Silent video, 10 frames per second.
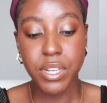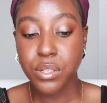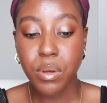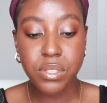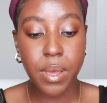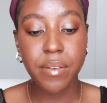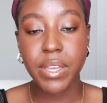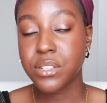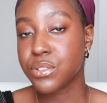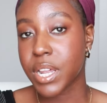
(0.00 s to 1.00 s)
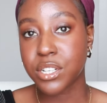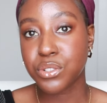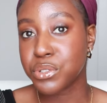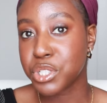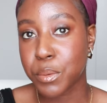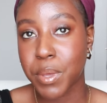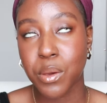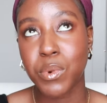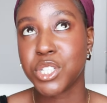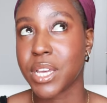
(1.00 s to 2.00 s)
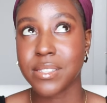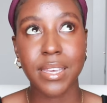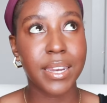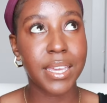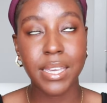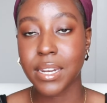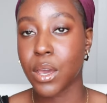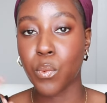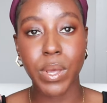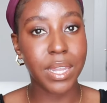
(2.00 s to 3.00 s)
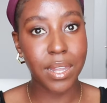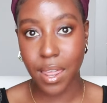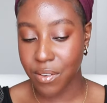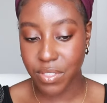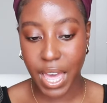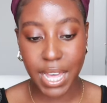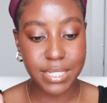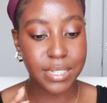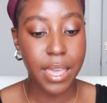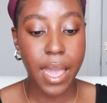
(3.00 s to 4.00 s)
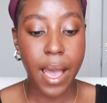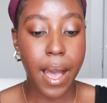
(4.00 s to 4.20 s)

They do also have international shipping, which as a Canadian, we love that.